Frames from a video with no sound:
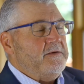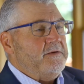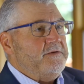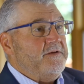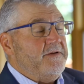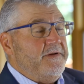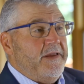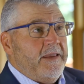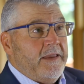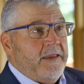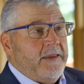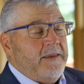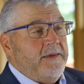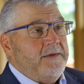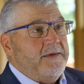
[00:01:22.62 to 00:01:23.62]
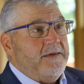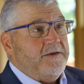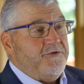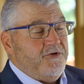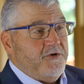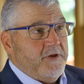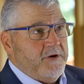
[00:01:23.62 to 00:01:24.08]
Today,
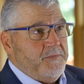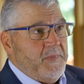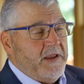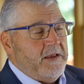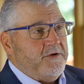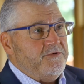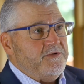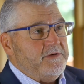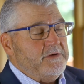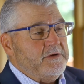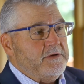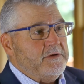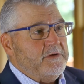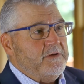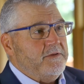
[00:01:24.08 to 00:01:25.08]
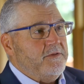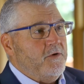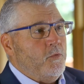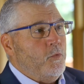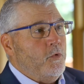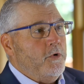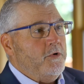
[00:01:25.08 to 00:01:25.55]
as you can imagine, the
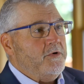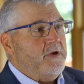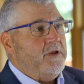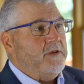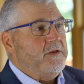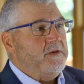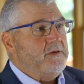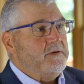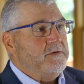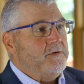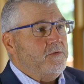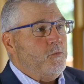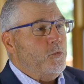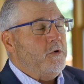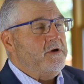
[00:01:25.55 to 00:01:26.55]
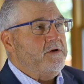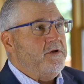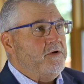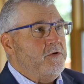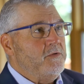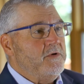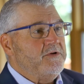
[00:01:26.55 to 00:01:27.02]
work we
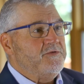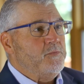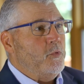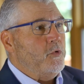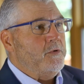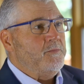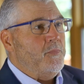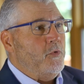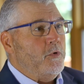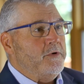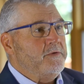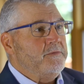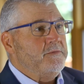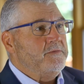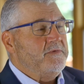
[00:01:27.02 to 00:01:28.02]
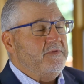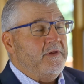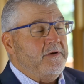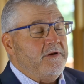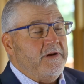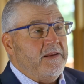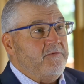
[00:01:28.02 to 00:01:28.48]
do is more important
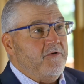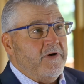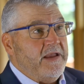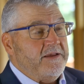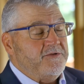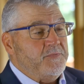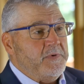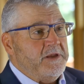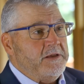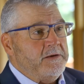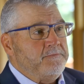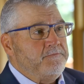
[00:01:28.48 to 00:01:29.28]
than it ever has been.